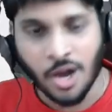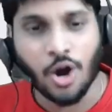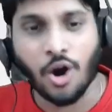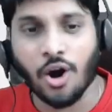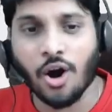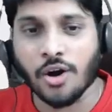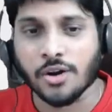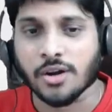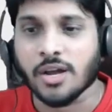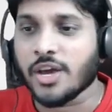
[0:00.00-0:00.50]

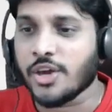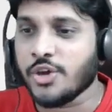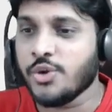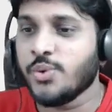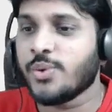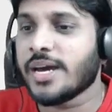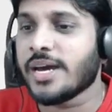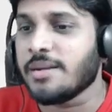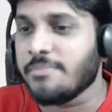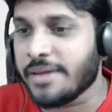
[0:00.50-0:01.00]
Or
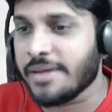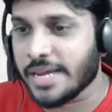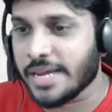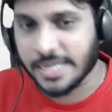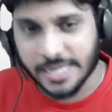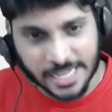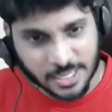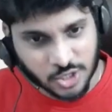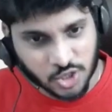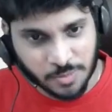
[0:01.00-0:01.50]
you can
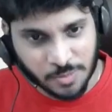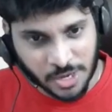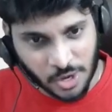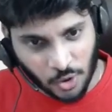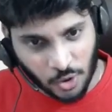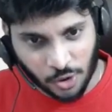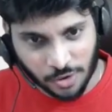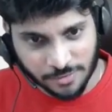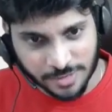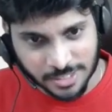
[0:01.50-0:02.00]
text me
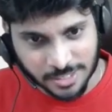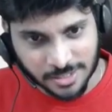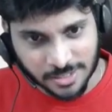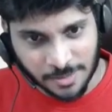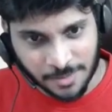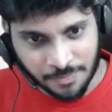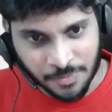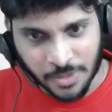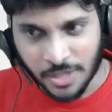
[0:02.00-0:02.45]
always.